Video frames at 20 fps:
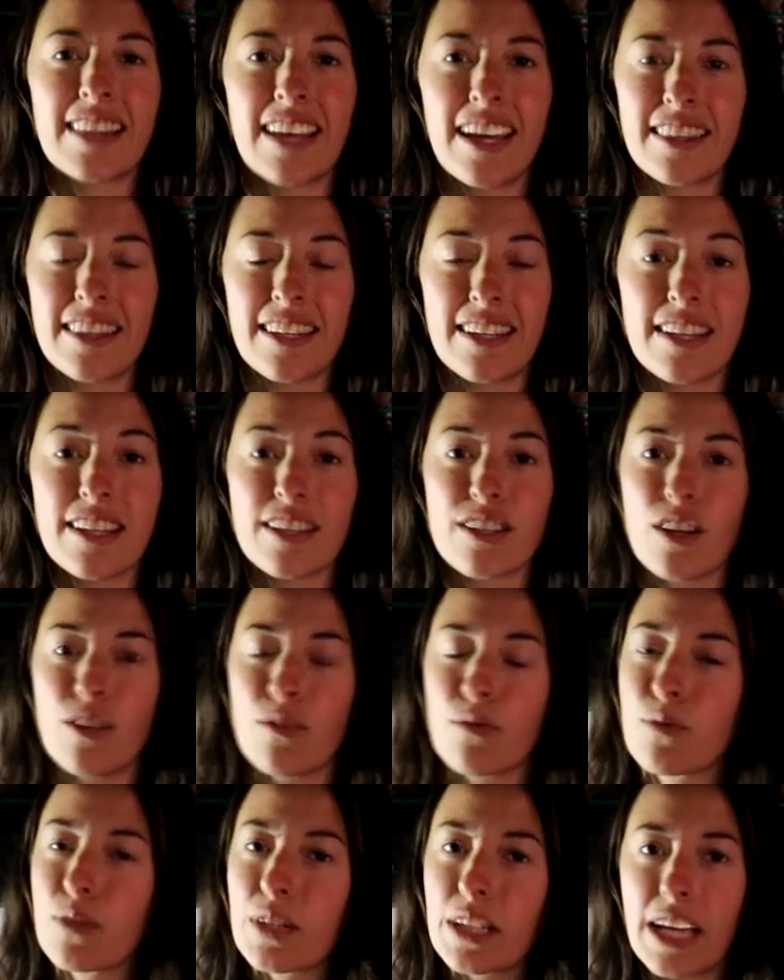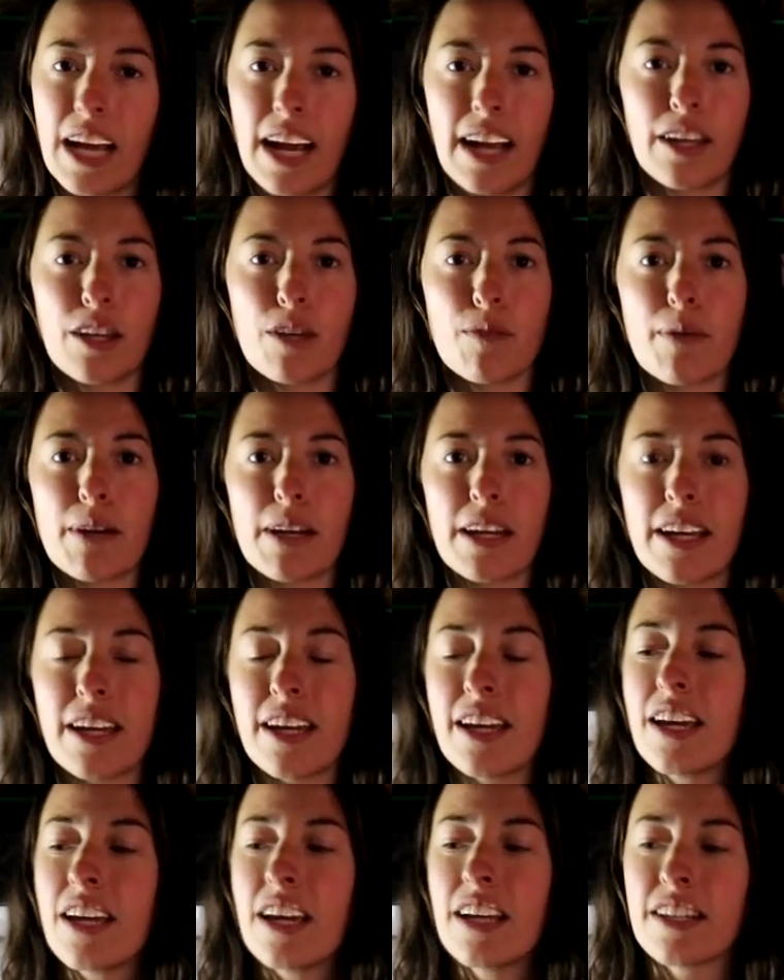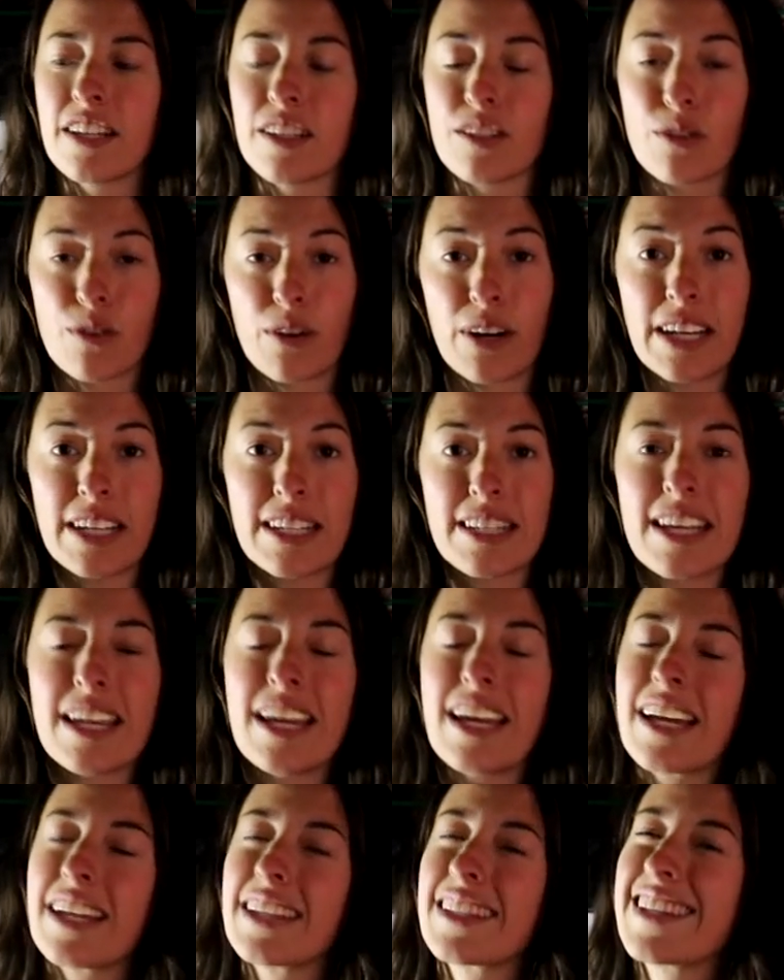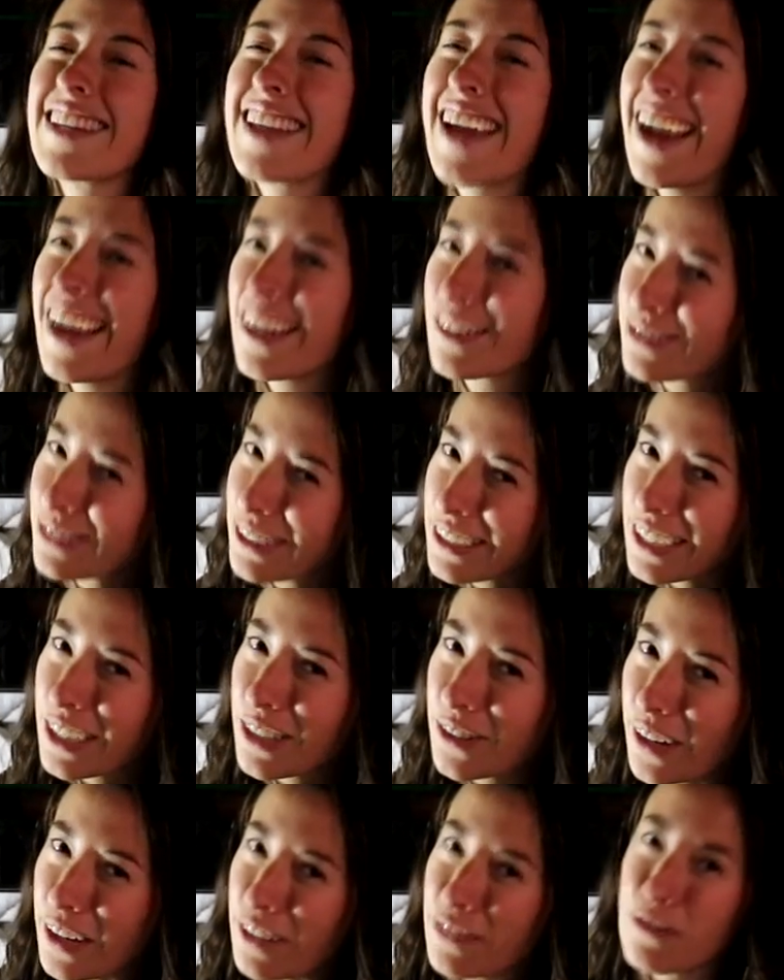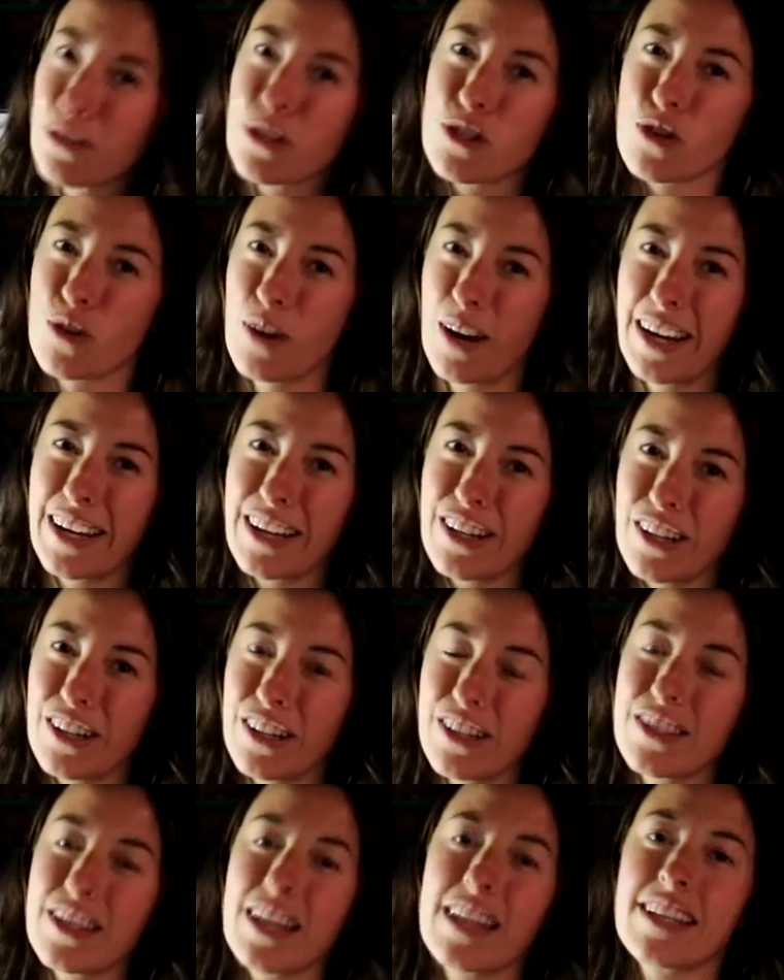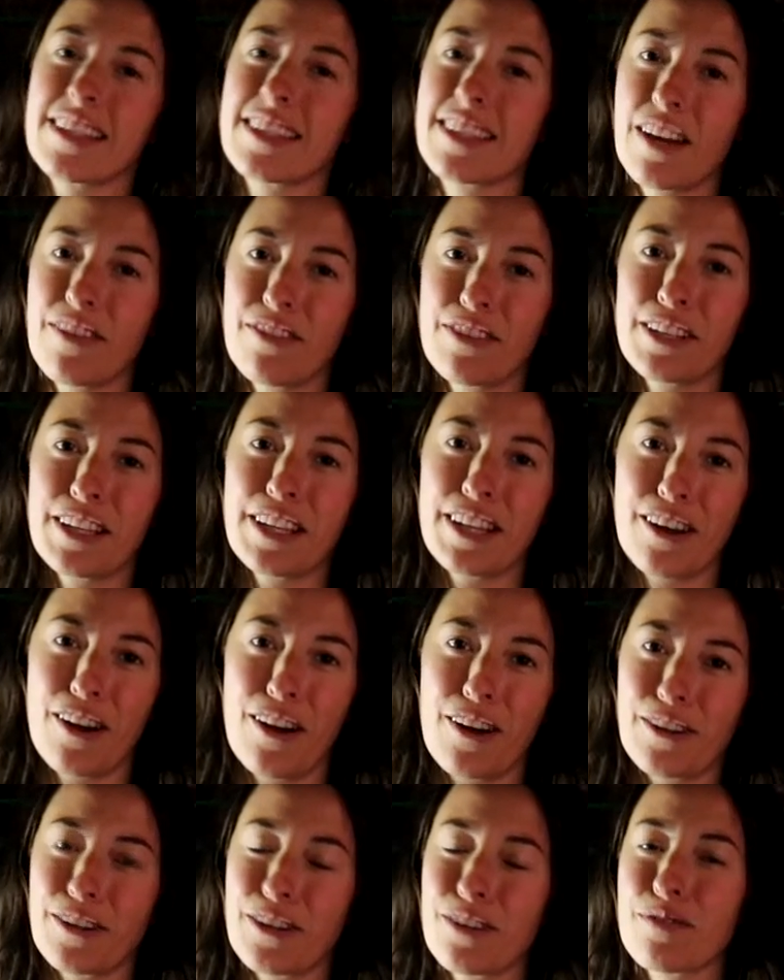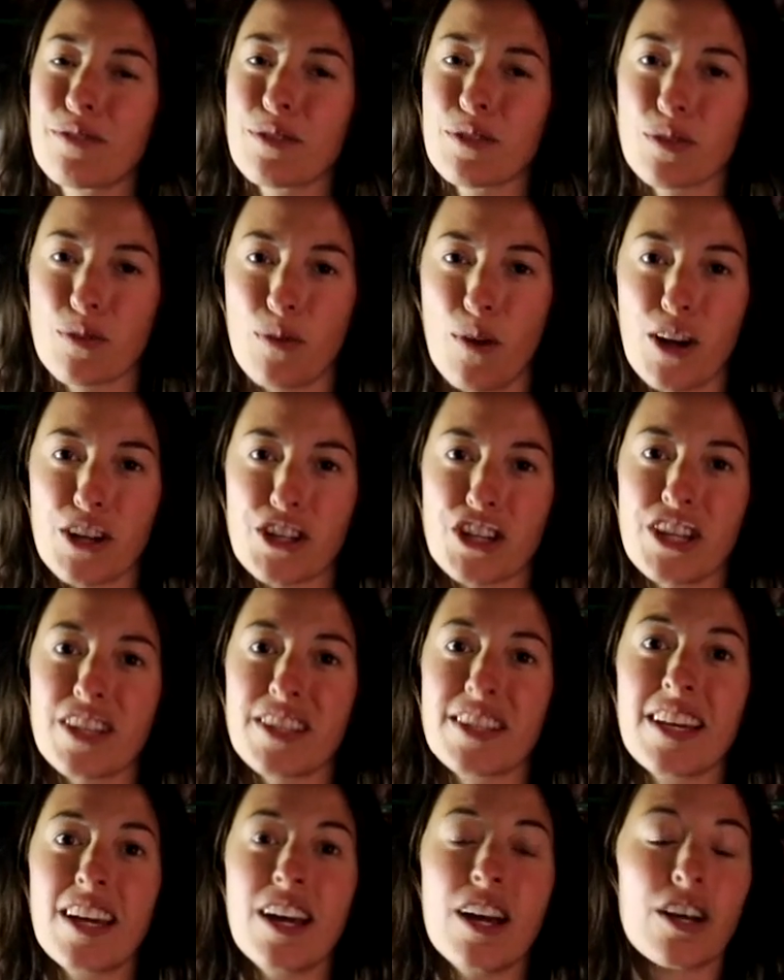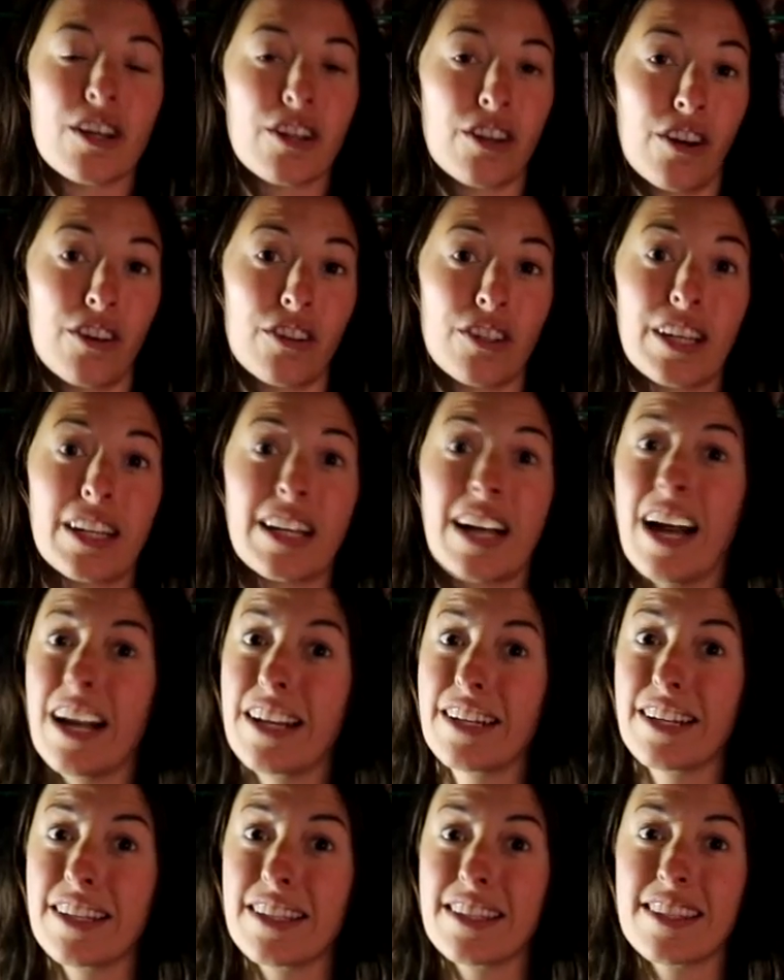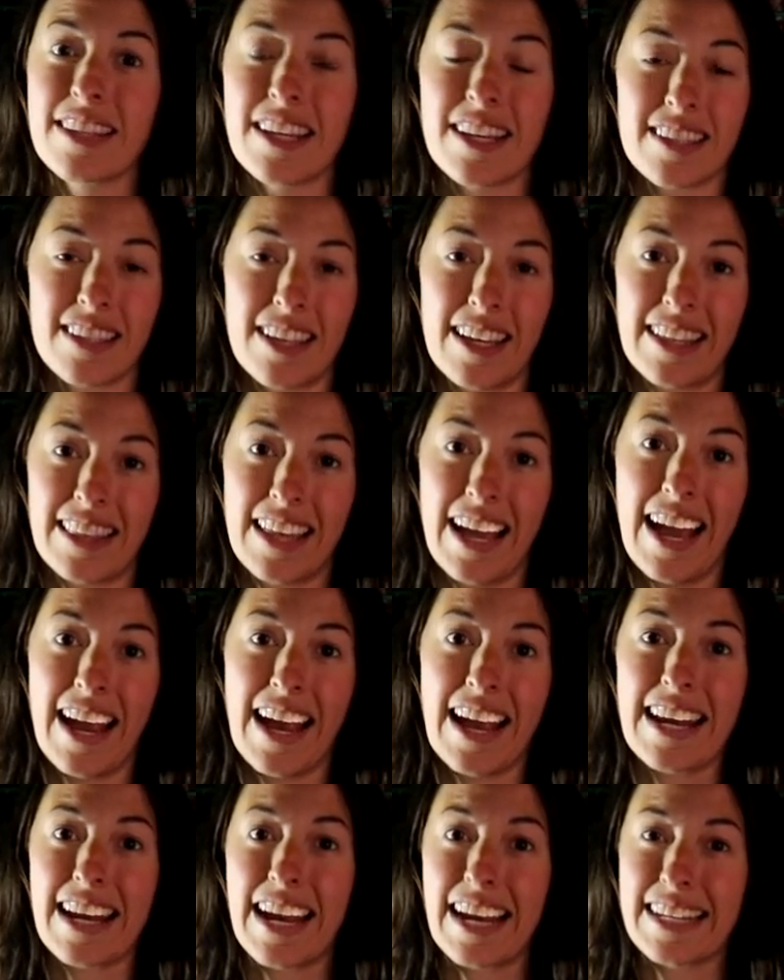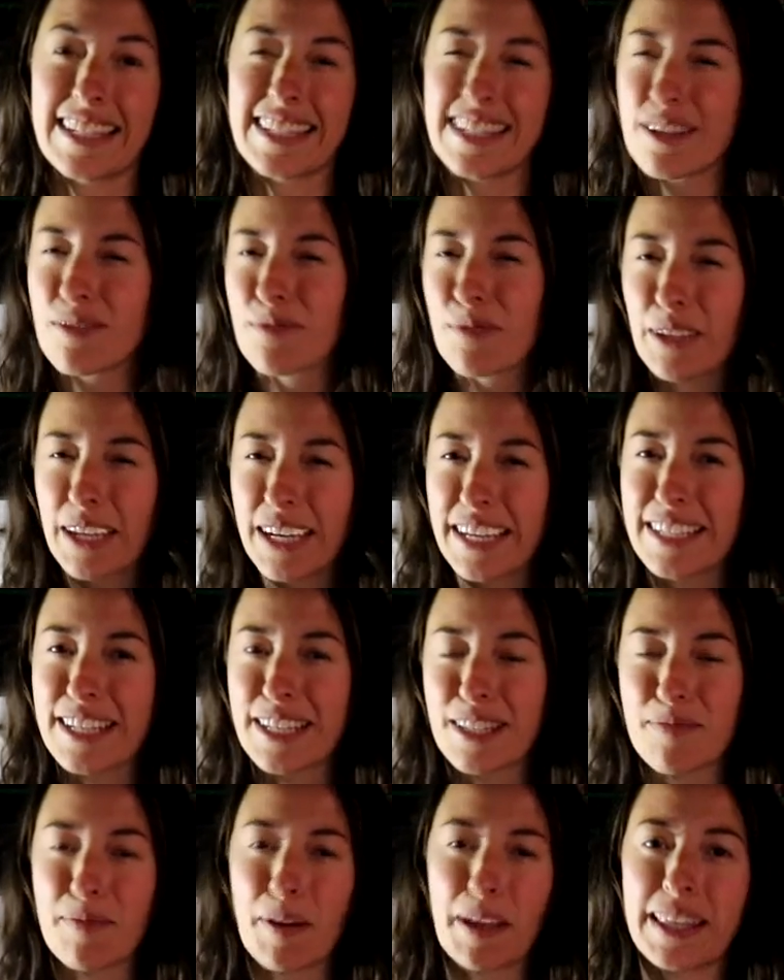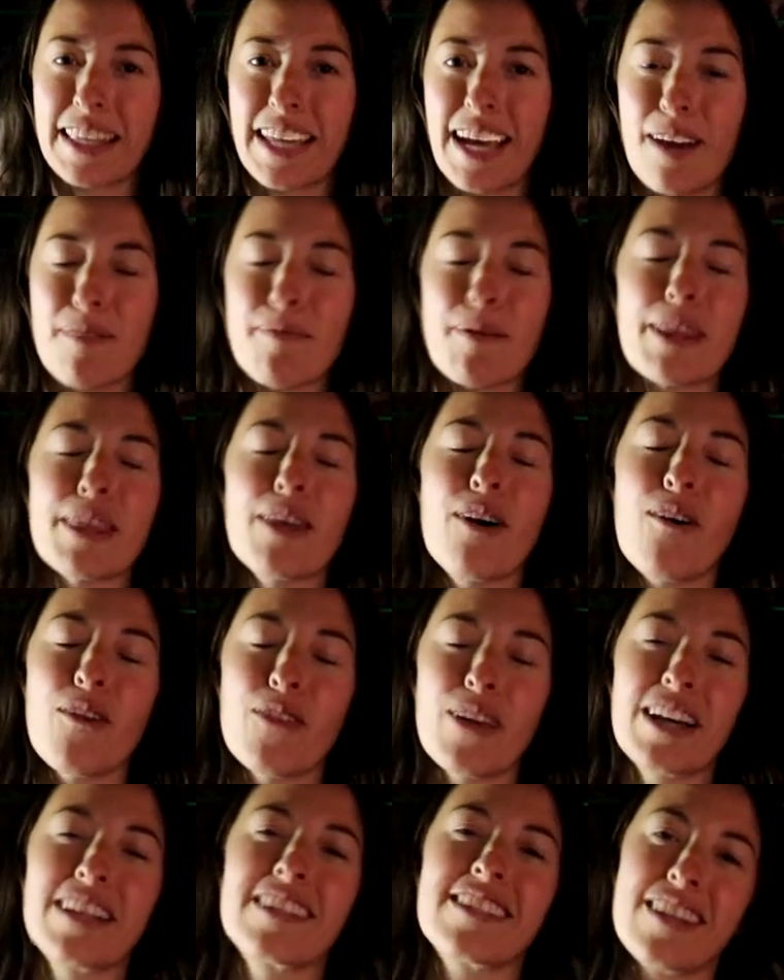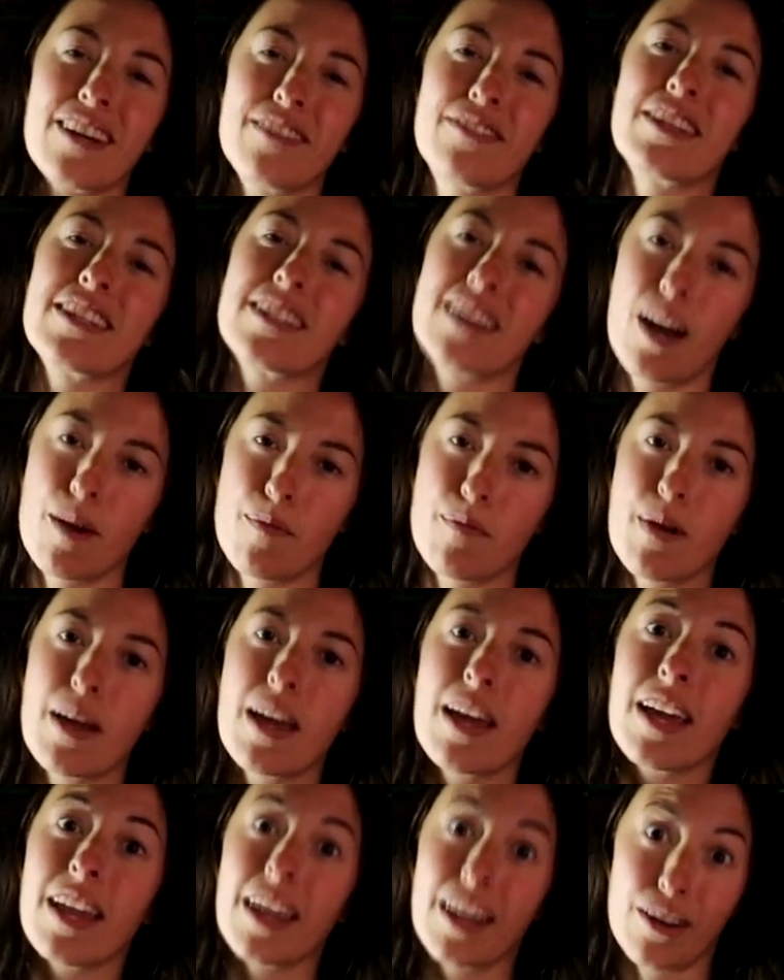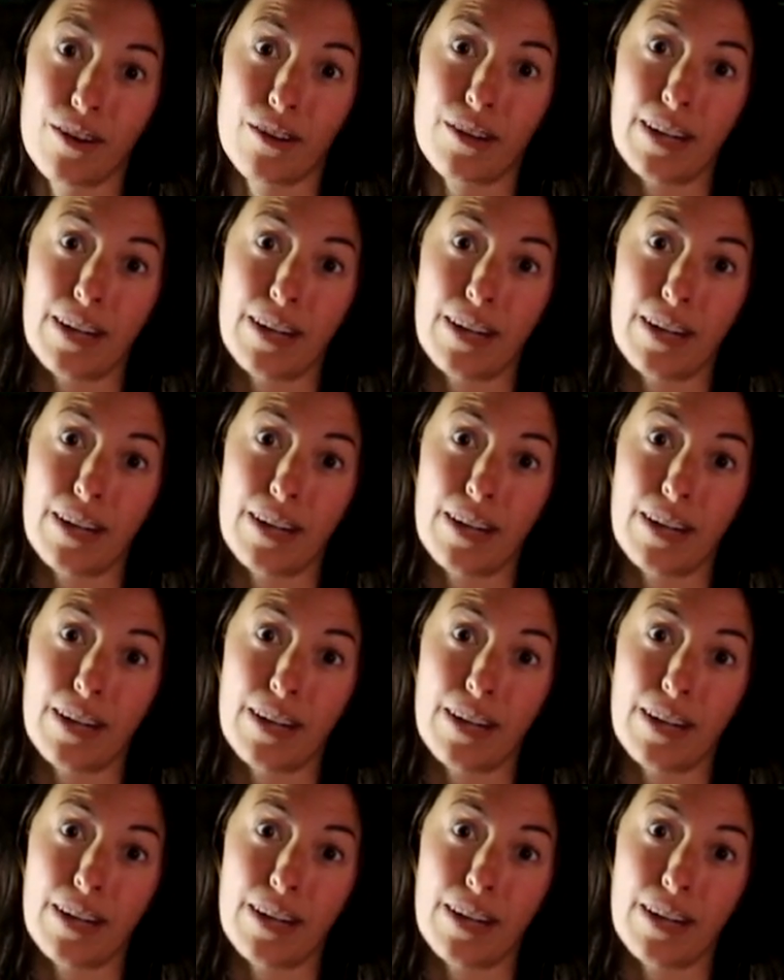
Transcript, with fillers: that that needs really high humidity does great. It's not really great for dry goods and it's definitely not good for squashes, garlic, onions, things like that. And I didn't really anticipate that, but all that stuff is up in our